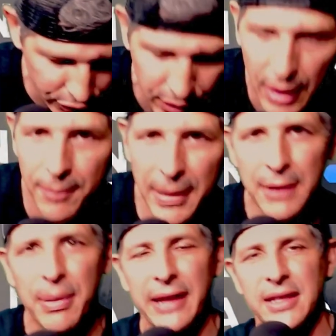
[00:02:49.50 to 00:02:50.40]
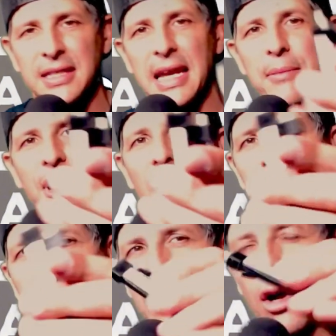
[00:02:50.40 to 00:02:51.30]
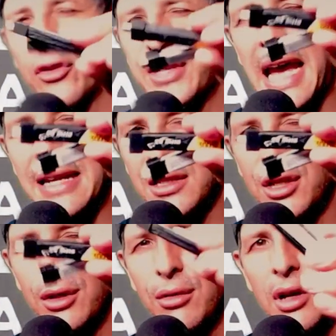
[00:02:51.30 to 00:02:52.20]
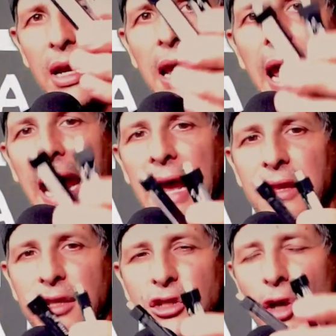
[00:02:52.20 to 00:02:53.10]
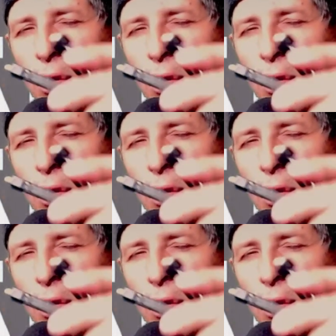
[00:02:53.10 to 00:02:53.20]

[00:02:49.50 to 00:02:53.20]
made by the same company called Tattoo. And the Solo